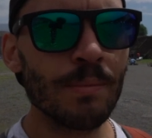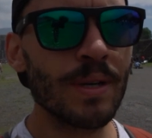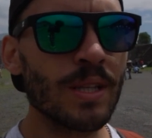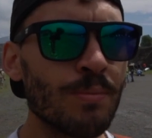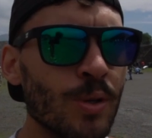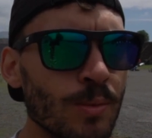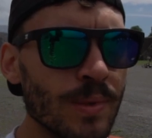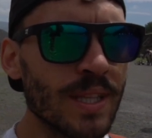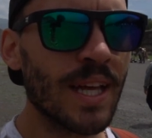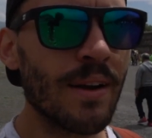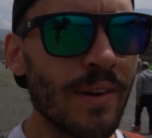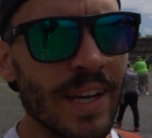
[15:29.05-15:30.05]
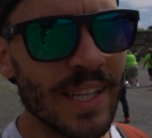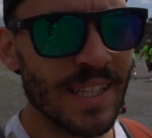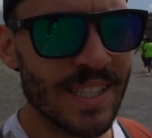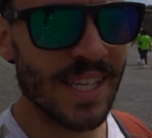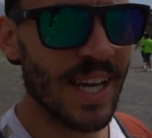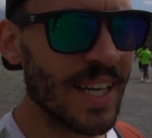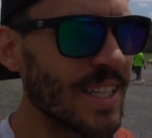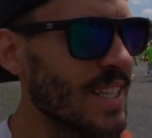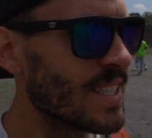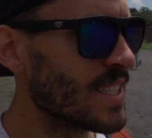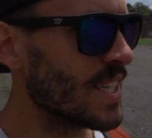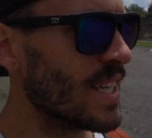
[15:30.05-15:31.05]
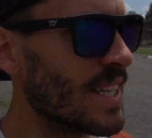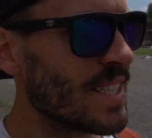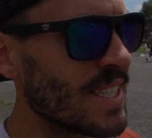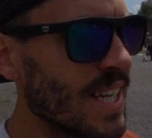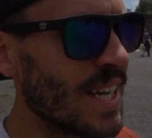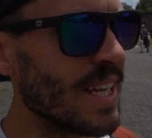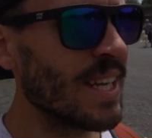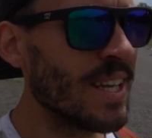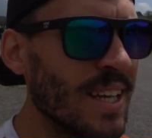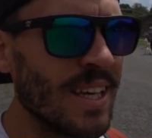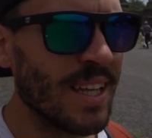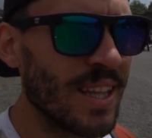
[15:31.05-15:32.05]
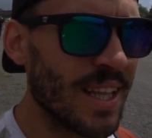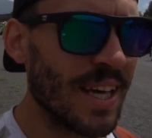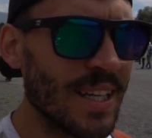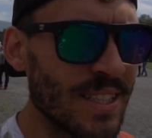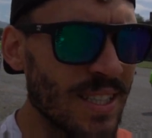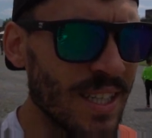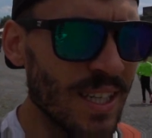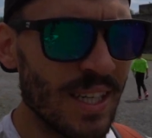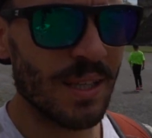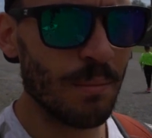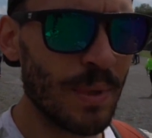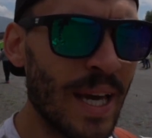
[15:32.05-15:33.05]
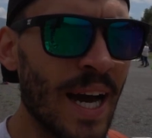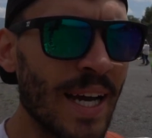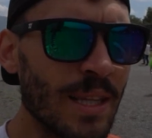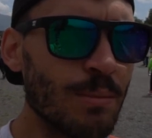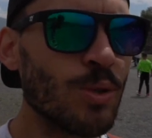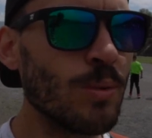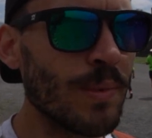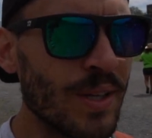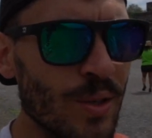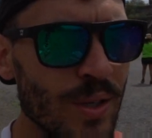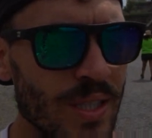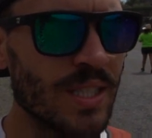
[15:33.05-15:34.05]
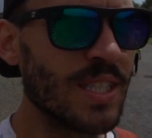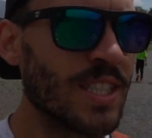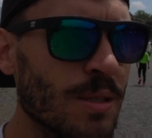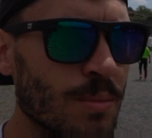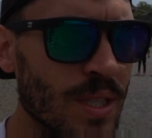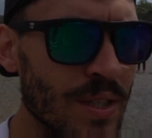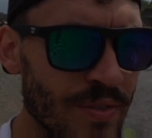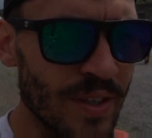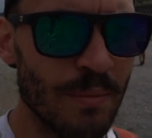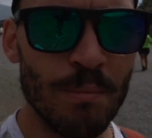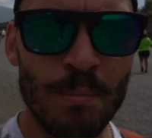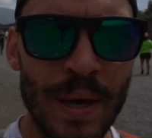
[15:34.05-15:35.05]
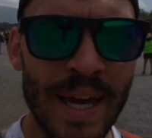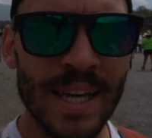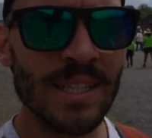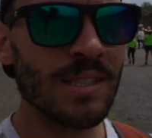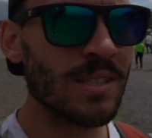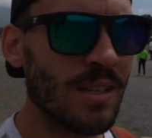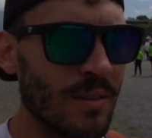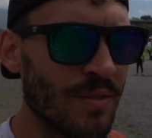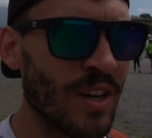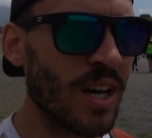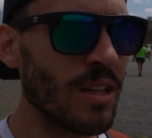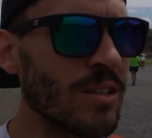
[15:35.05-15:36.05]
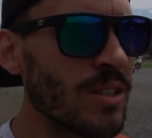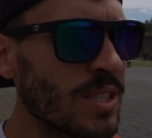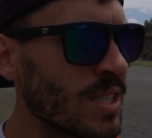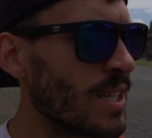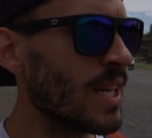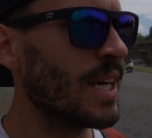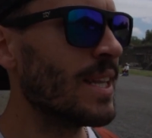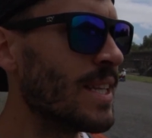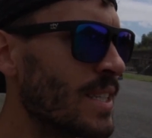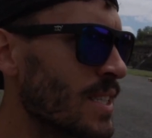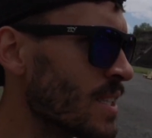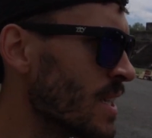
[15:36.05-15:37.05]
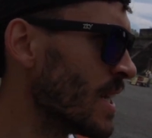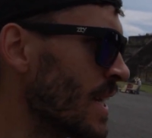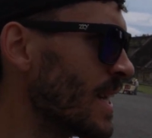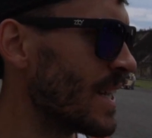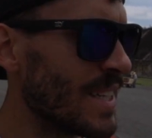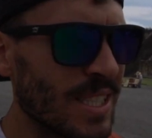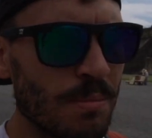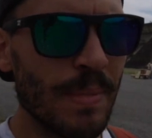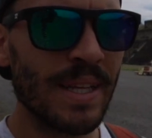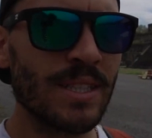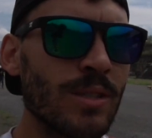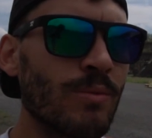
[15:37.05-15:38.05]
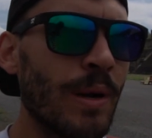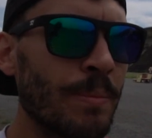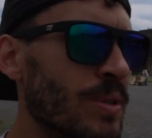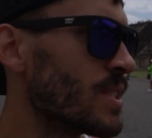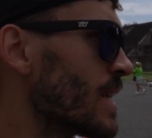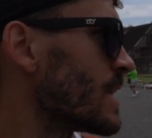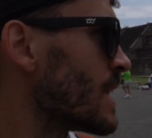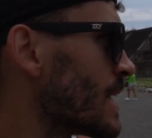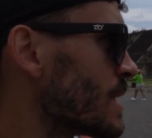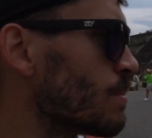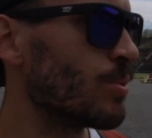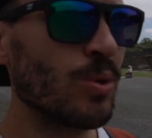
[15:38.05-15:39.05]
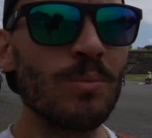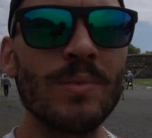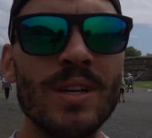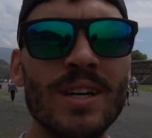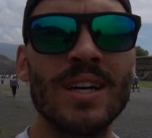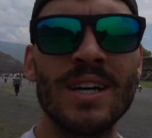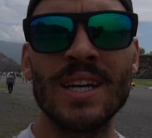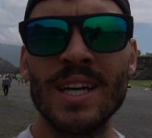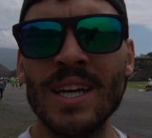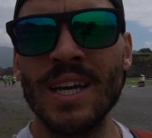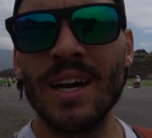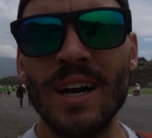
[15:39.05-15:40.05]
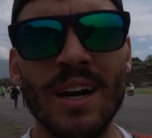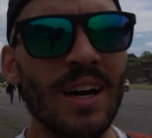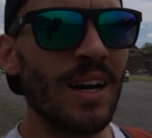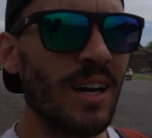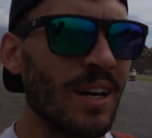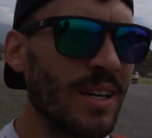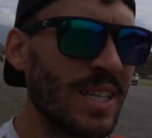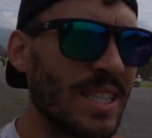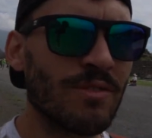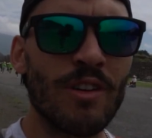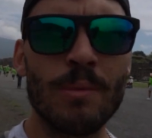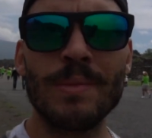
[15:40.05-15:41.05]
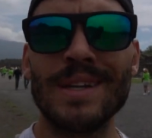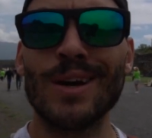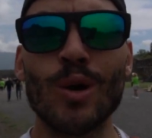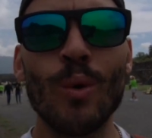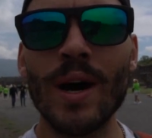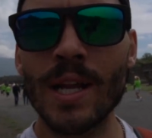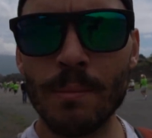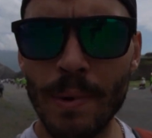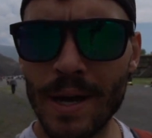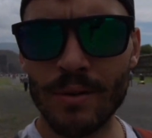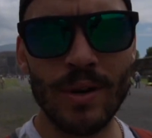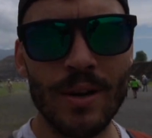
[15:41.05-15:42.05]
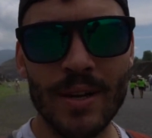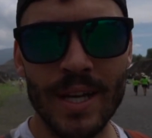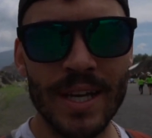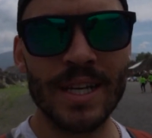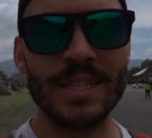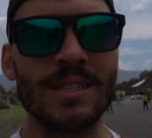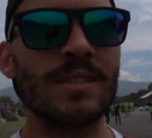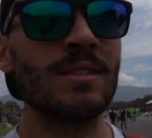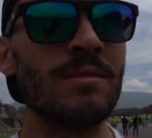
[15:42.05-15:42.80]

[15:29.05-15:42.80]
about the puma that I read on the sign is that it said that behind the puma you can see some different bands of colors, and this is meant to represent that the puma is from an aquatic background, I guess.